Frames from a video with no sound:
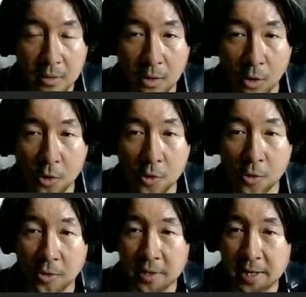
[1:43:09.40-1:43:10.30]
Oh,
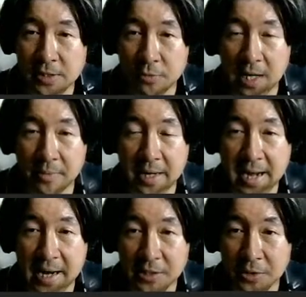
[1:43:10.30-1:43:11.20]
okay, I see what happened. I
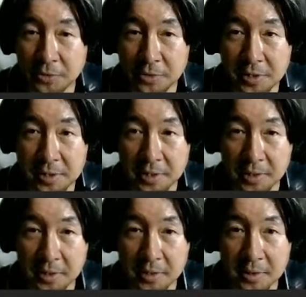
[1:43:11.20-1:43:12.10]
accidentally,
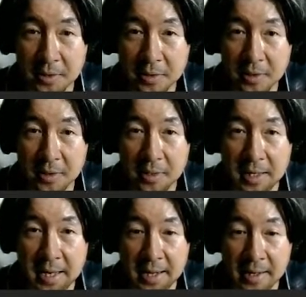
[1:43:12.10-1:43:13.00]

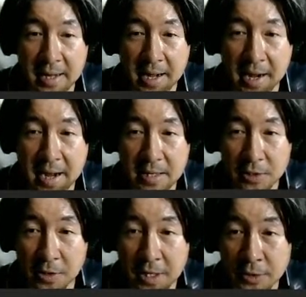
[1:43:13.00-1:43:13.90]
I
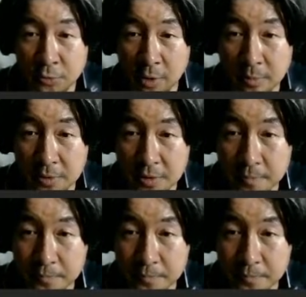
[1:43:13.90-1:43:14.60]
interrupted it.